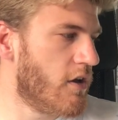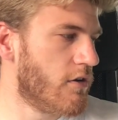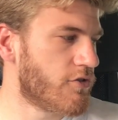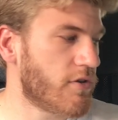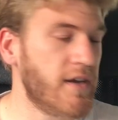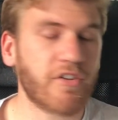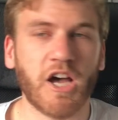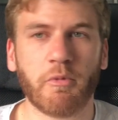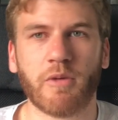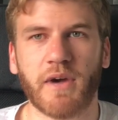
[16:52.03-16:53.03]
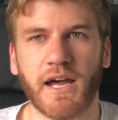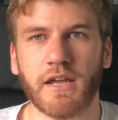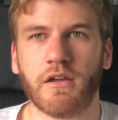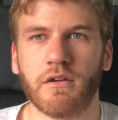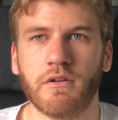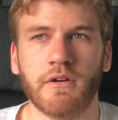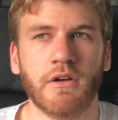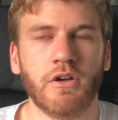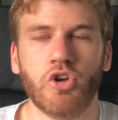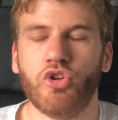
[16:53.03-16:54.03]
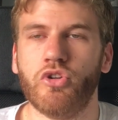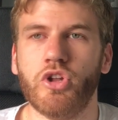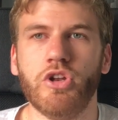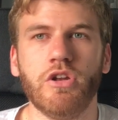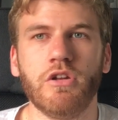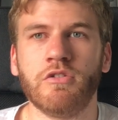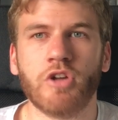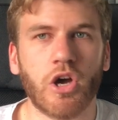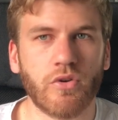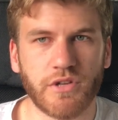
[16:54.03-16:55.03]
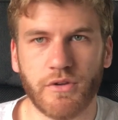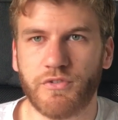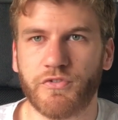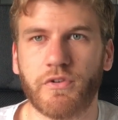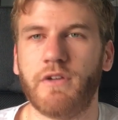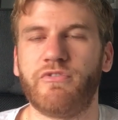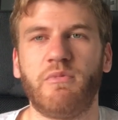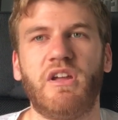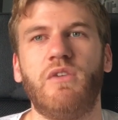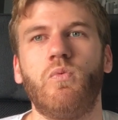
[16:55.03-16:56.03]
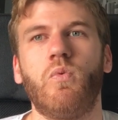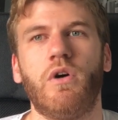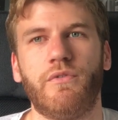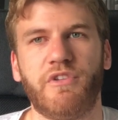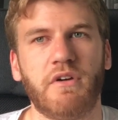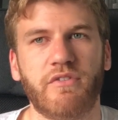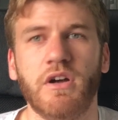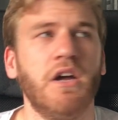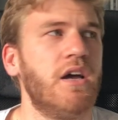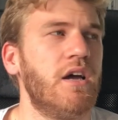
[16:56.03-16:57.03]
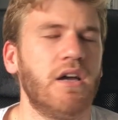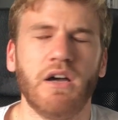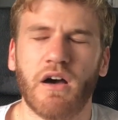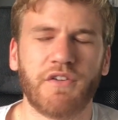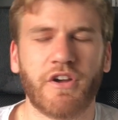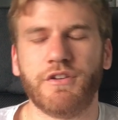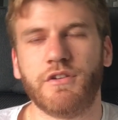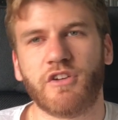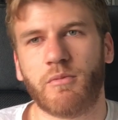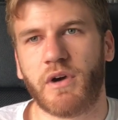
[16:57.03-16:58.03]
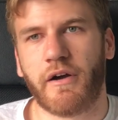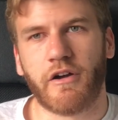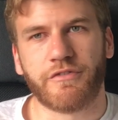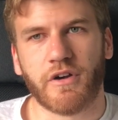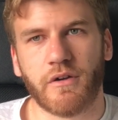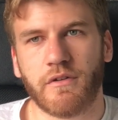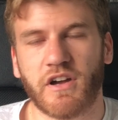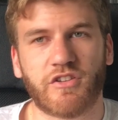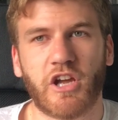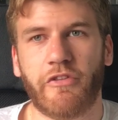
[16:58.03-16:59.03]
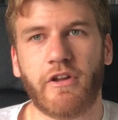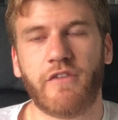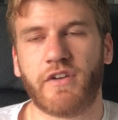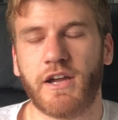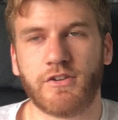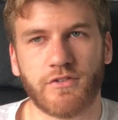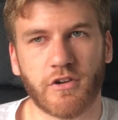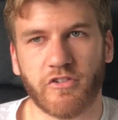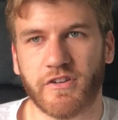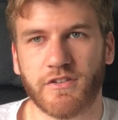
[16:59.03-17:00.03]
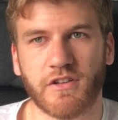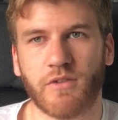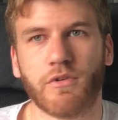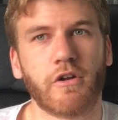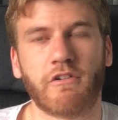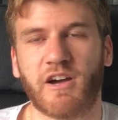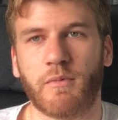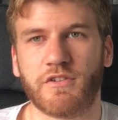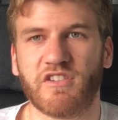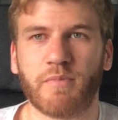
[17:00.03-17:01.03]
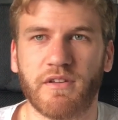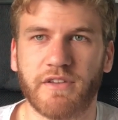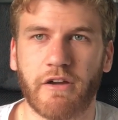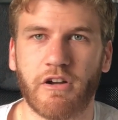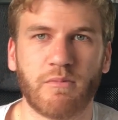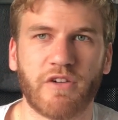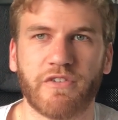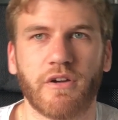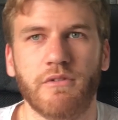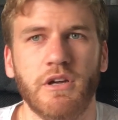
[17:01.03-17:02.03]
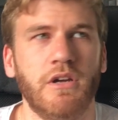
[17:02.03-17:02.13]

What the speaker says: Screen time on a Mac, no use for it for me whatsoever. I don't use it on my iPhone. I turn the notifications off because I don't want to know how much I've been staring at my phone.